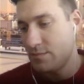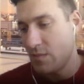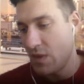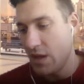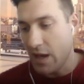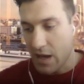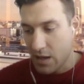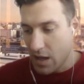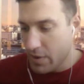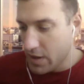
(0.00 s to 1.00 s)
Yeah,
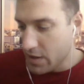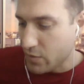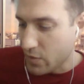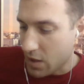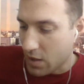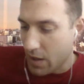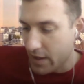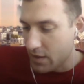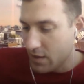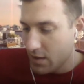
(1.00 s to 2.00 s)
I bet it as well. I
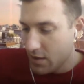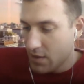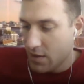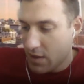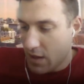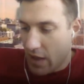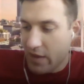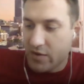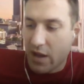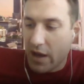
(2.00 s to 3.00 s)
mean, I think
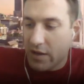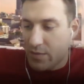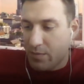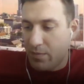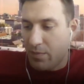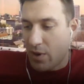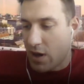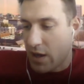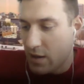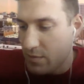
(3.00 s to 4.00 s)
it's a nice
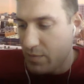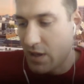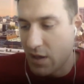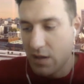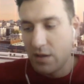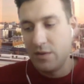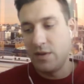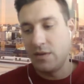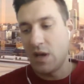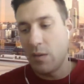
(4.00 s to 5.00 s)
spot because
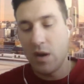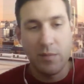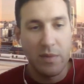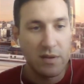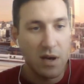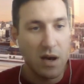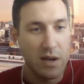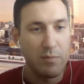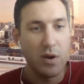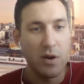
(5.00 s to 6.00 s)
he's coming off a miscut. He
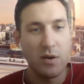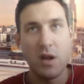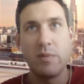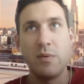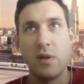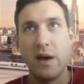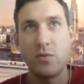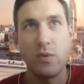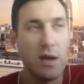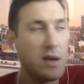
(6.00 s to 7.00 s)
burned a lot of people last
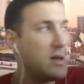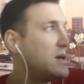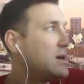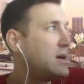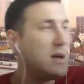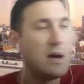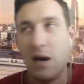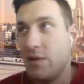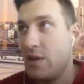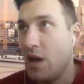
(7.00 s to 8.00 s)
week.
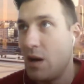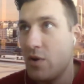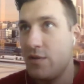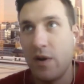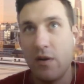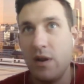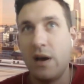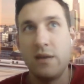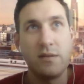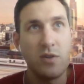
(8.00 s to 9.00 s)
The number is very
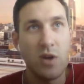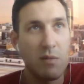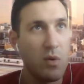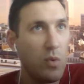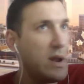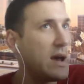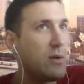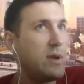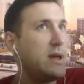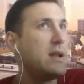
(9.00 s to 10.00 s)
nice. Talking about win
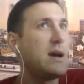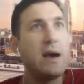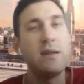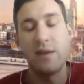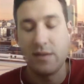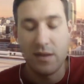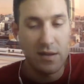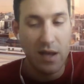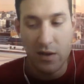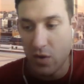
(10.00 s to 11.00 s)
equity and a guy at
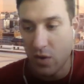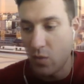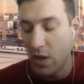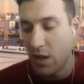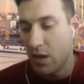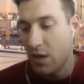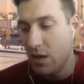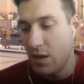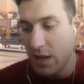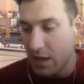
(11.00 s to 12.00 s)
66 who can win.
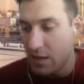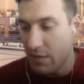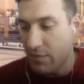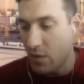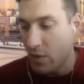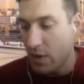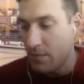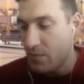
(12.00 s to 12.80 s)
He can definitely win.